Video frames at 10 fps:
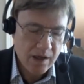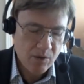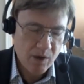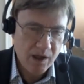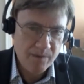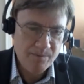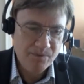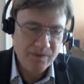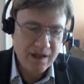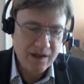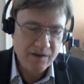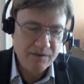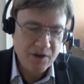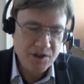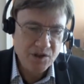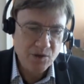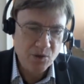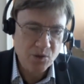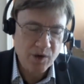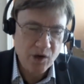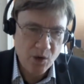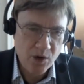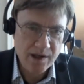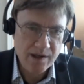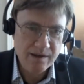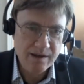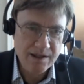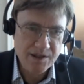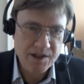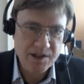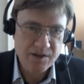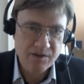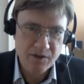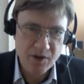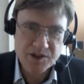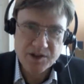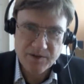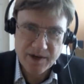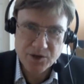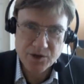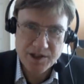Well, the first recorded instance of a false defector in